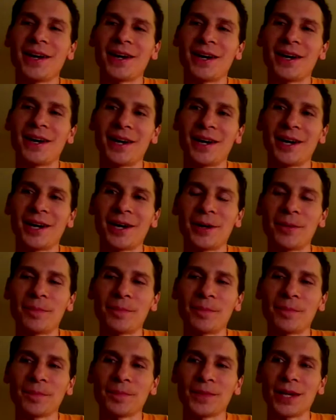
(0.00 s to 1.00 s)
I
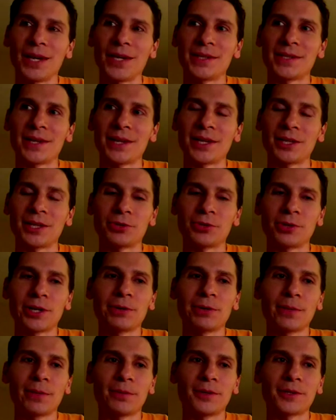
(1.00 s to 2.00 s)
think Tree
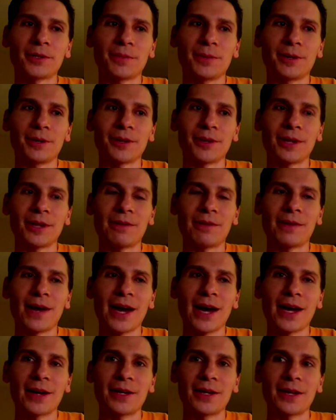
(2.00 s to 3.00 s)
Creeper is a beer that they've
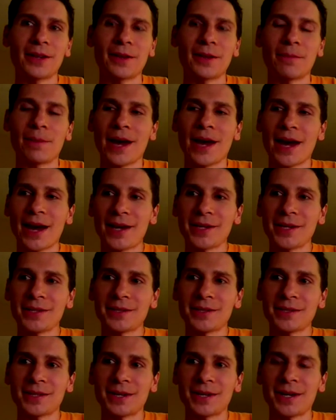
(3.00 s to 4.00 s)
had in the
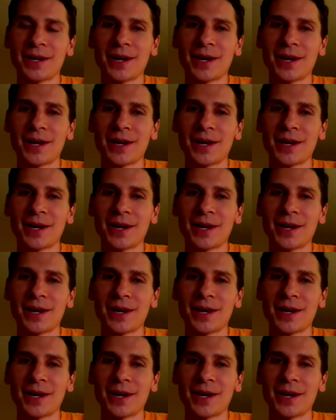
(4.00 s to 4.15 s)
past.